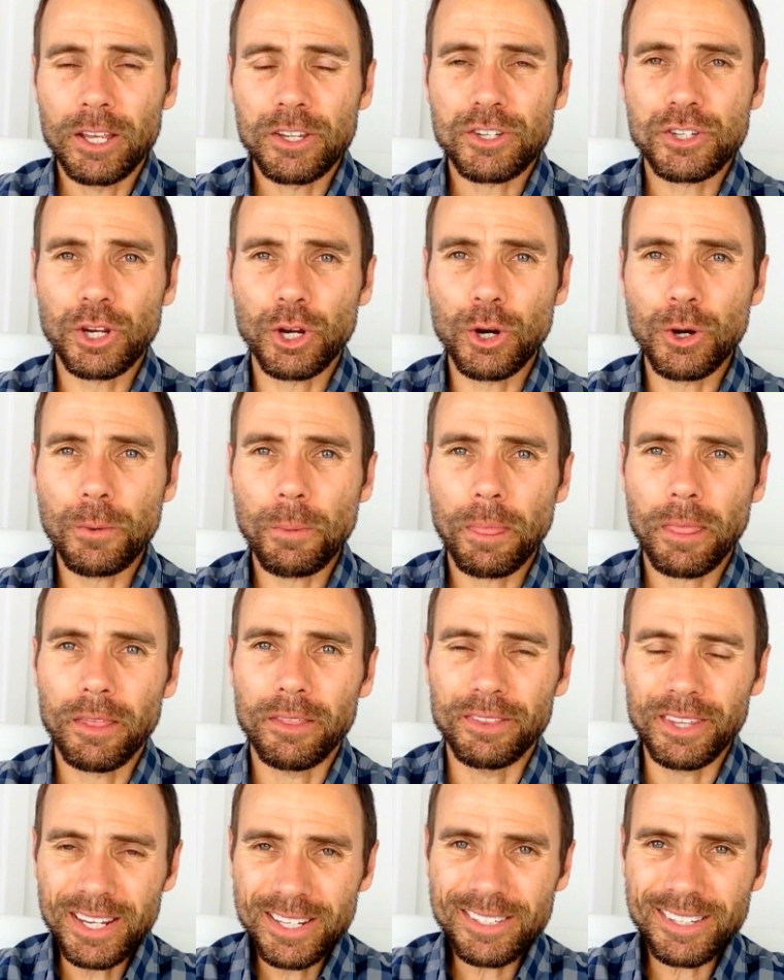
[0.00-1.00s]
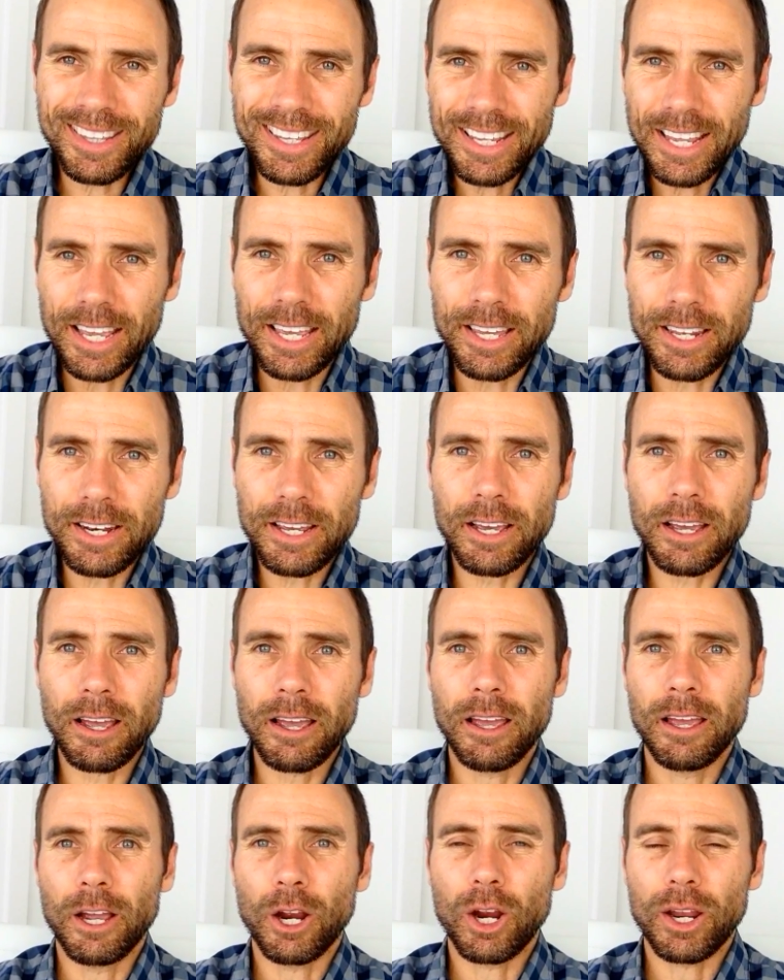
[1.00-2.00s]
So these are the
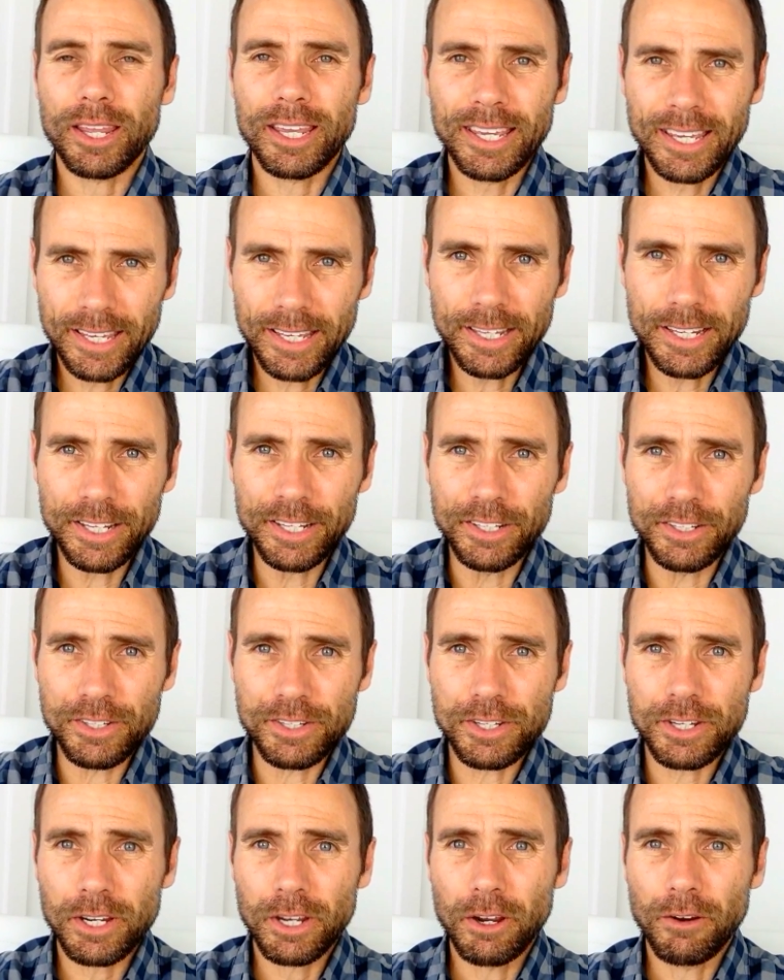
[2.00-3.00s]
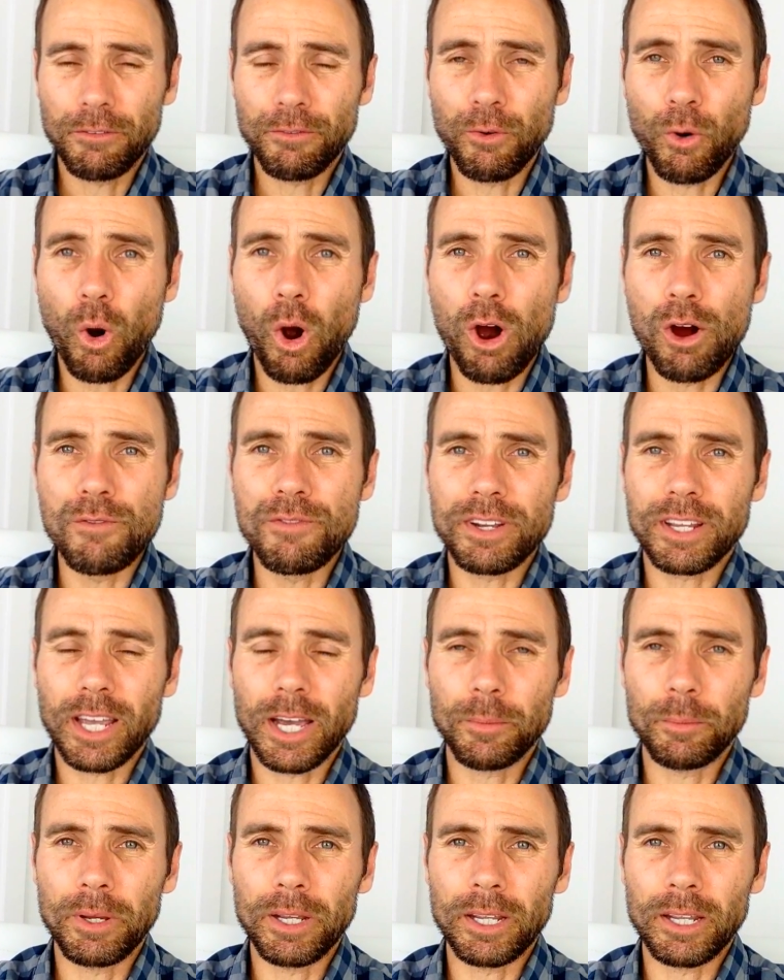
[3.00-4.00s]
inner keys for
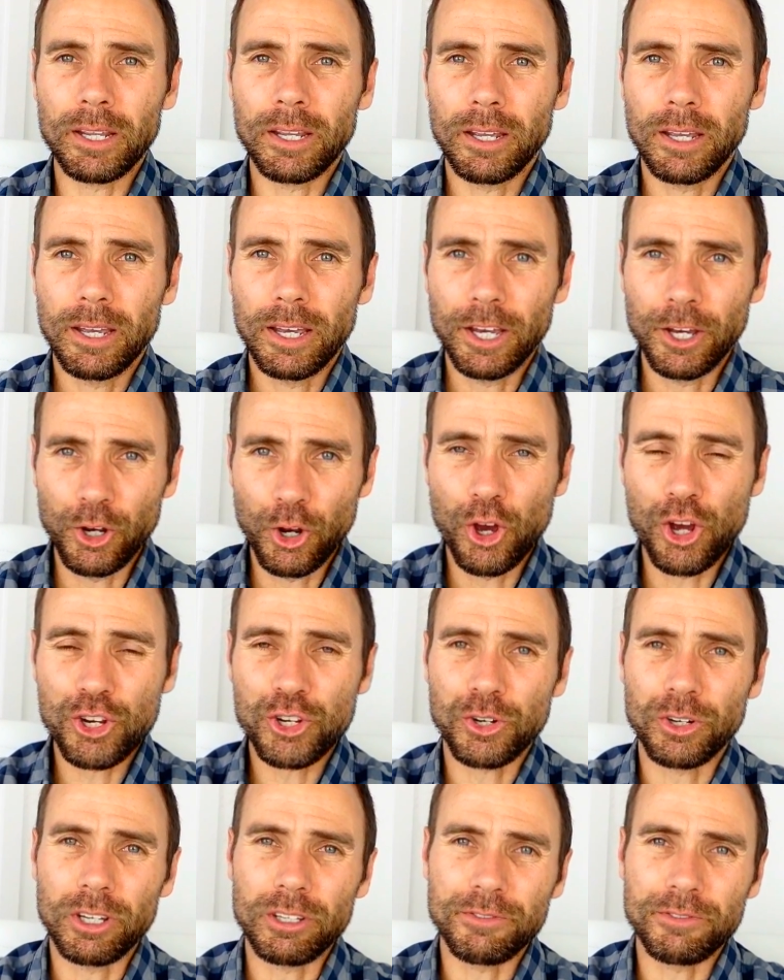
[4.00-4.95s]
overcoming inertia.